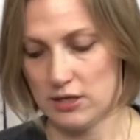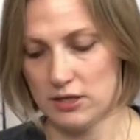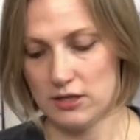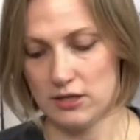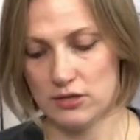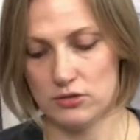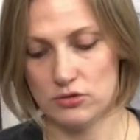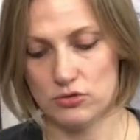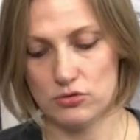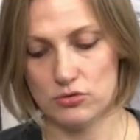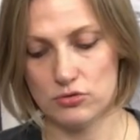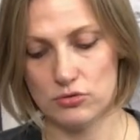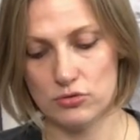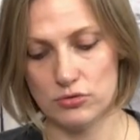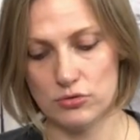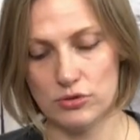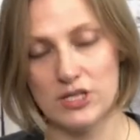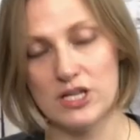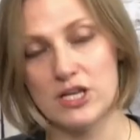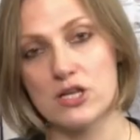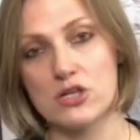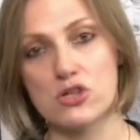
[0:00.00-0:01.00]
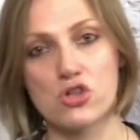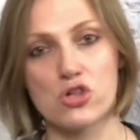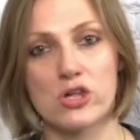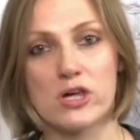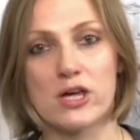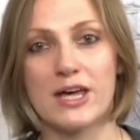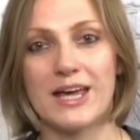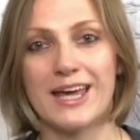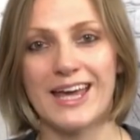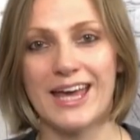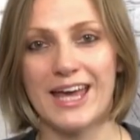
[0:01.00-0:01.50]
into each
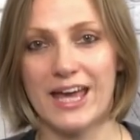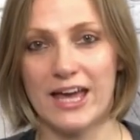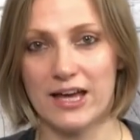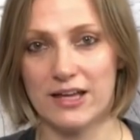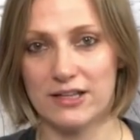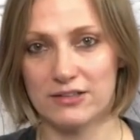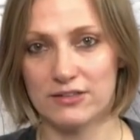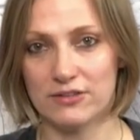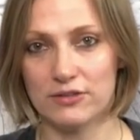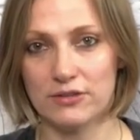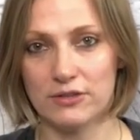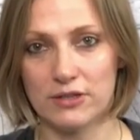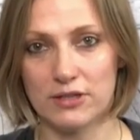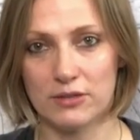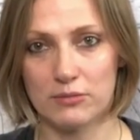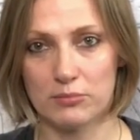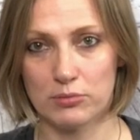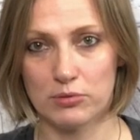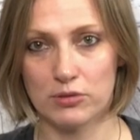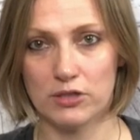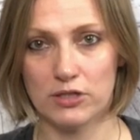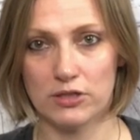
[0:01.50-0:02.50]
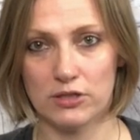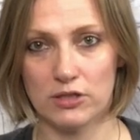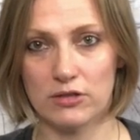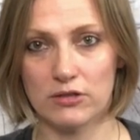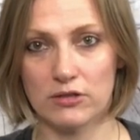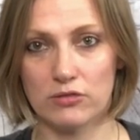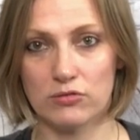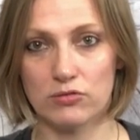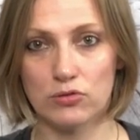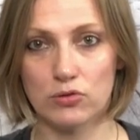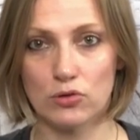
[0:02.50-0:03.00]
hand, put it on
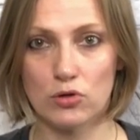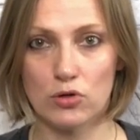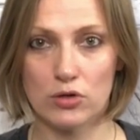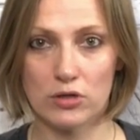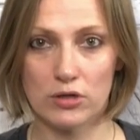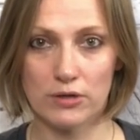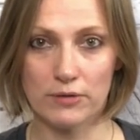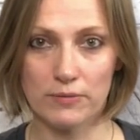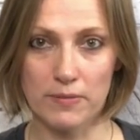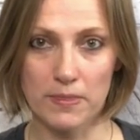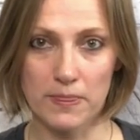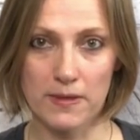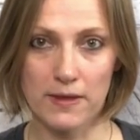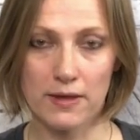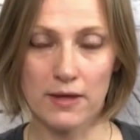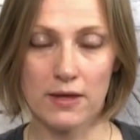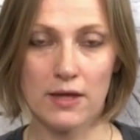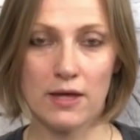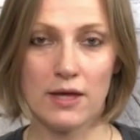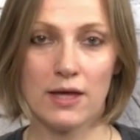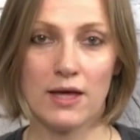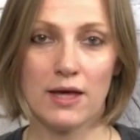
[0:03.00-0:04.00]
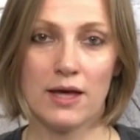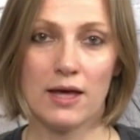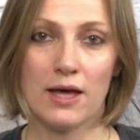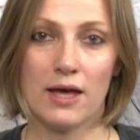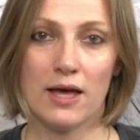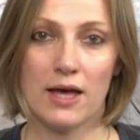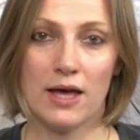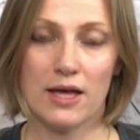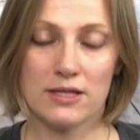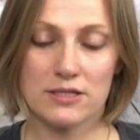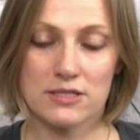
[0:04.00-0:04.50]
the floor,
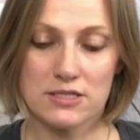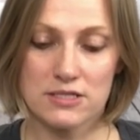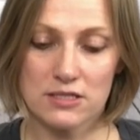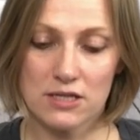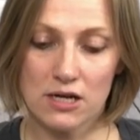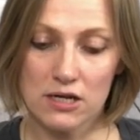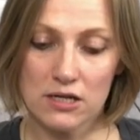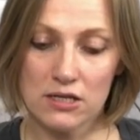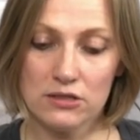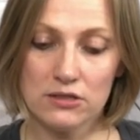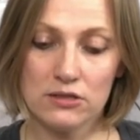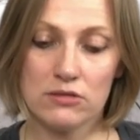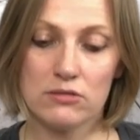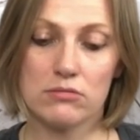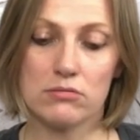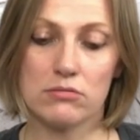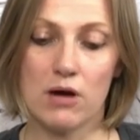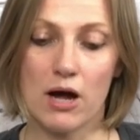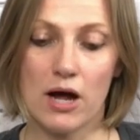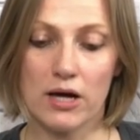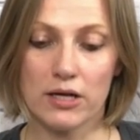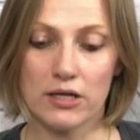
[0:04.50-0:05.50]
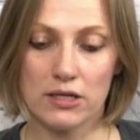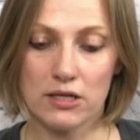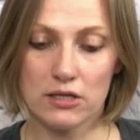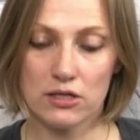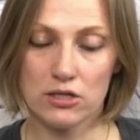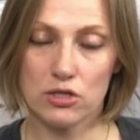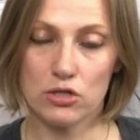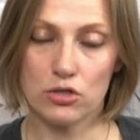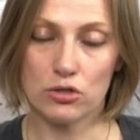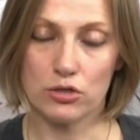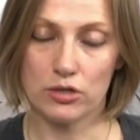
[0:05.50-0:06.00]
and start
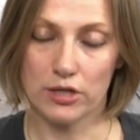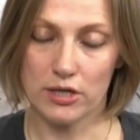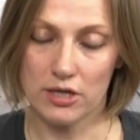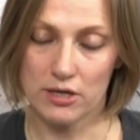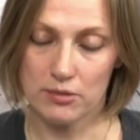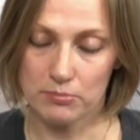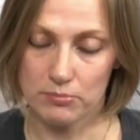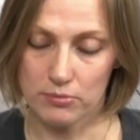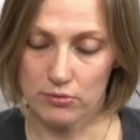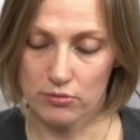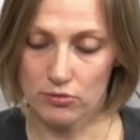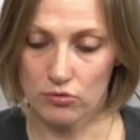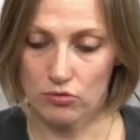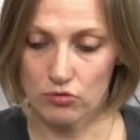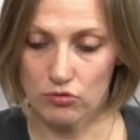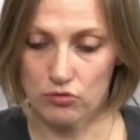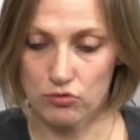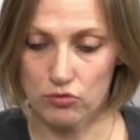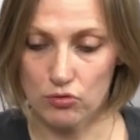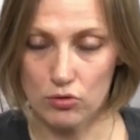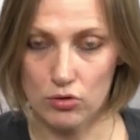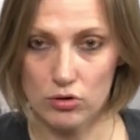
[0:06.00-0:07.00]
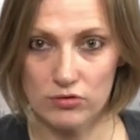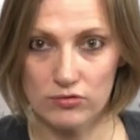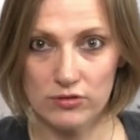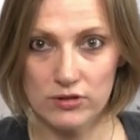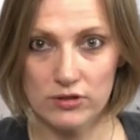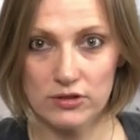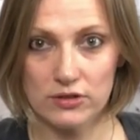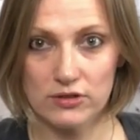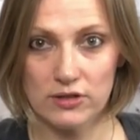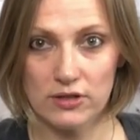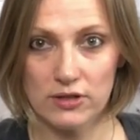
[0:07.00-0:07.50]
rocking your hip
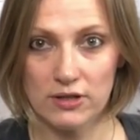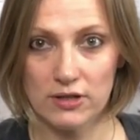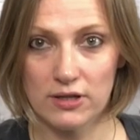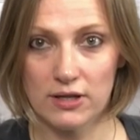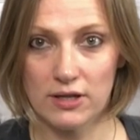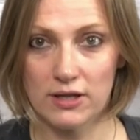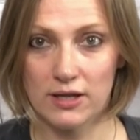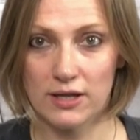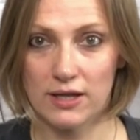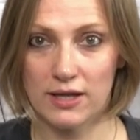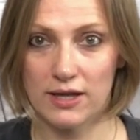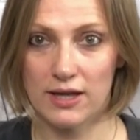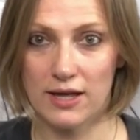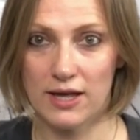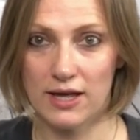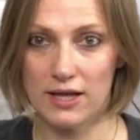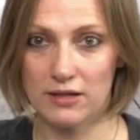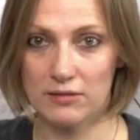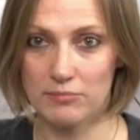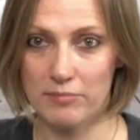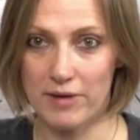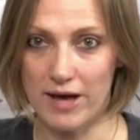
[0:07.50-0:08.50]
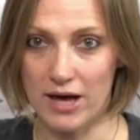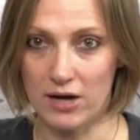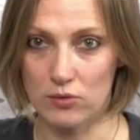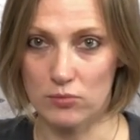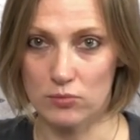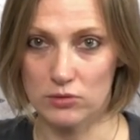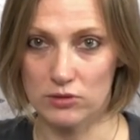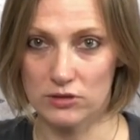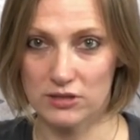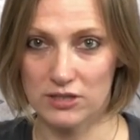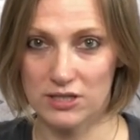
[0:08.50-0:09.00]
forward and
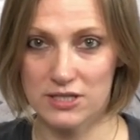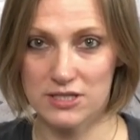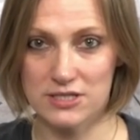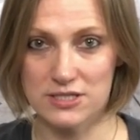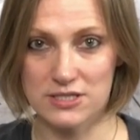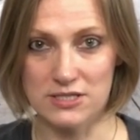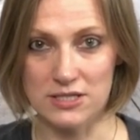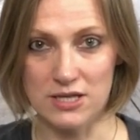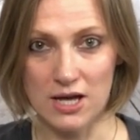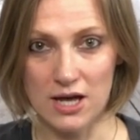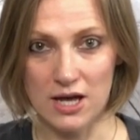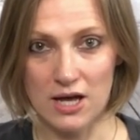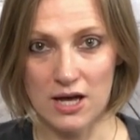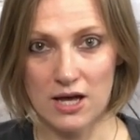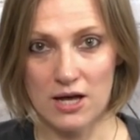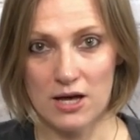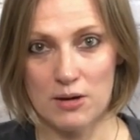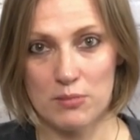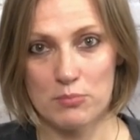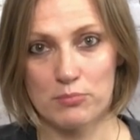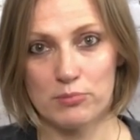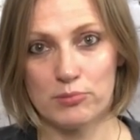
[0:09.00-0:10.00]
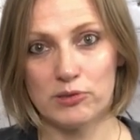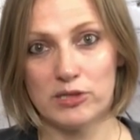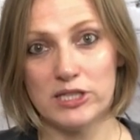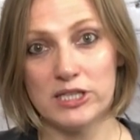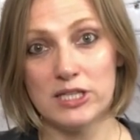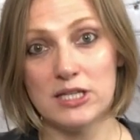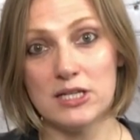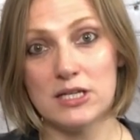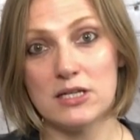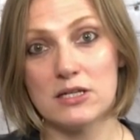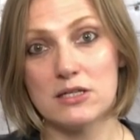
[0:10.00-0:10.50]
backward. It's
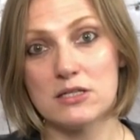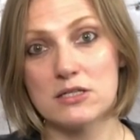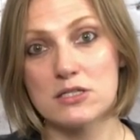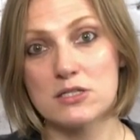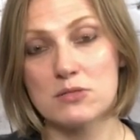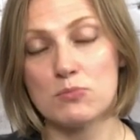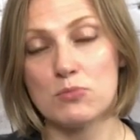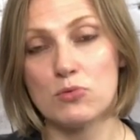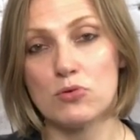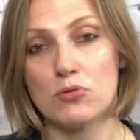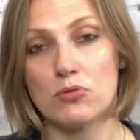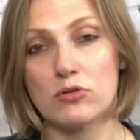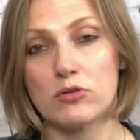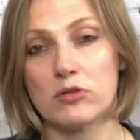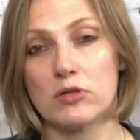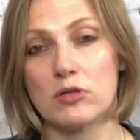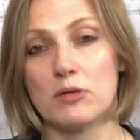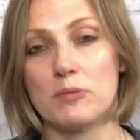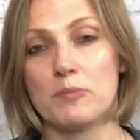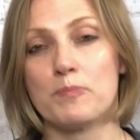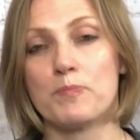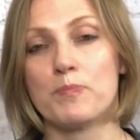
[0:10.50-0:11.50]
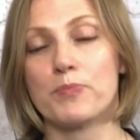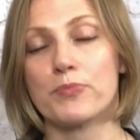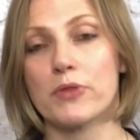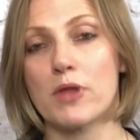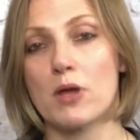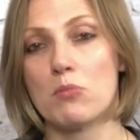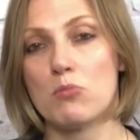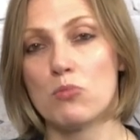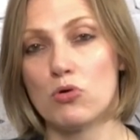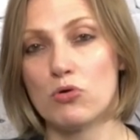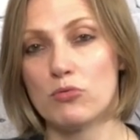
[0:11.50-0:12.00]
pretty smooth
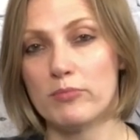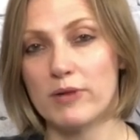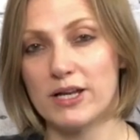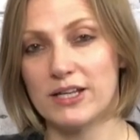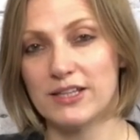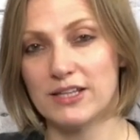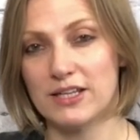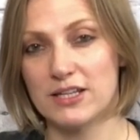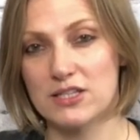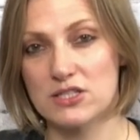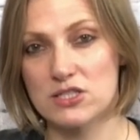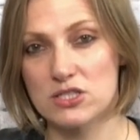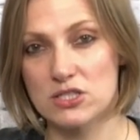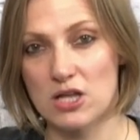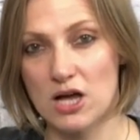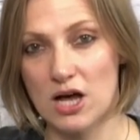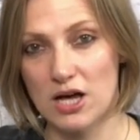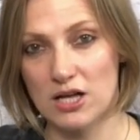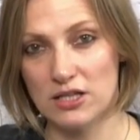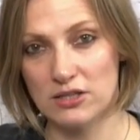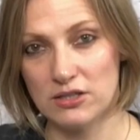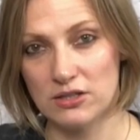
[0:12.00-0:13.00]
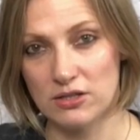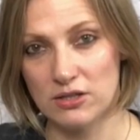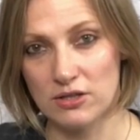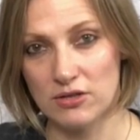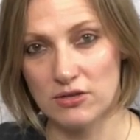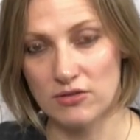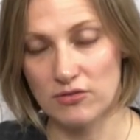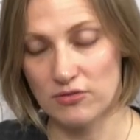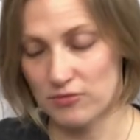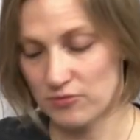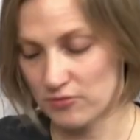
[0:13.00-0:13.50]
movement. It's not
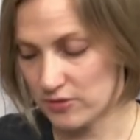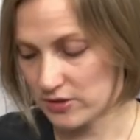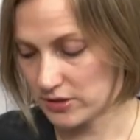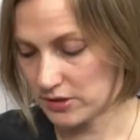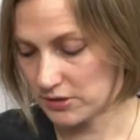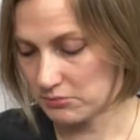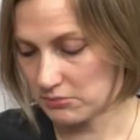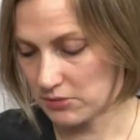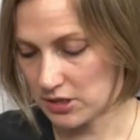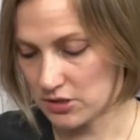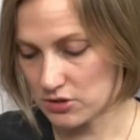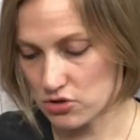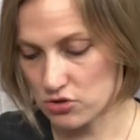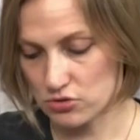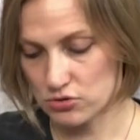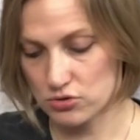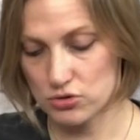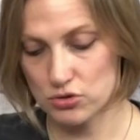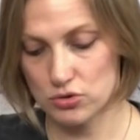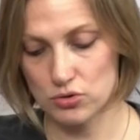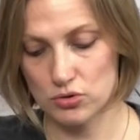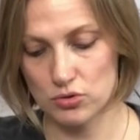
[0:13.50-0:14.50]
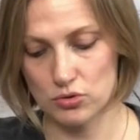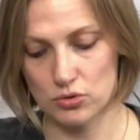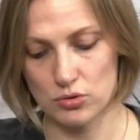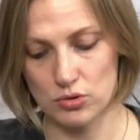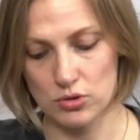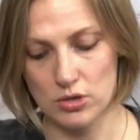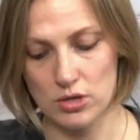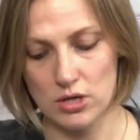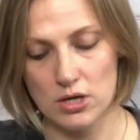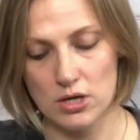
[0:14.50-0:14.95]
very much to